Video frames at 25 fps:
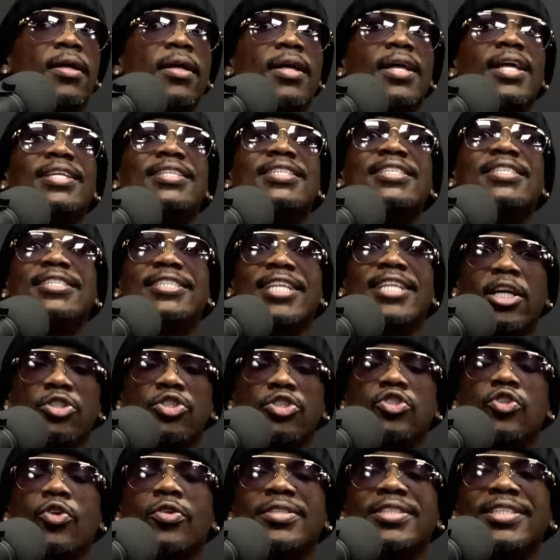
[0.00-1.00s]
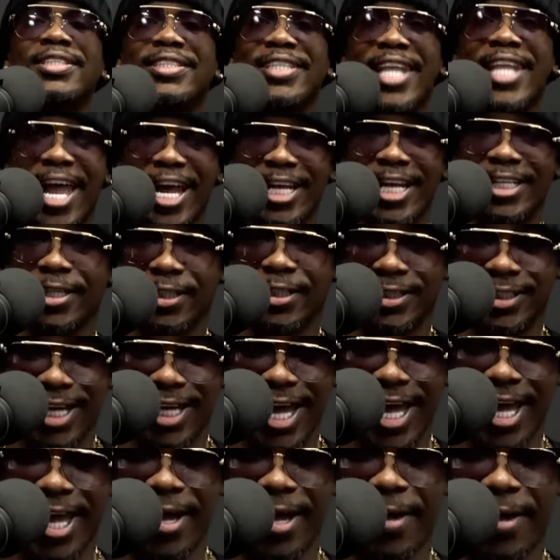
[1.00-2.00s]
Central Standard Time.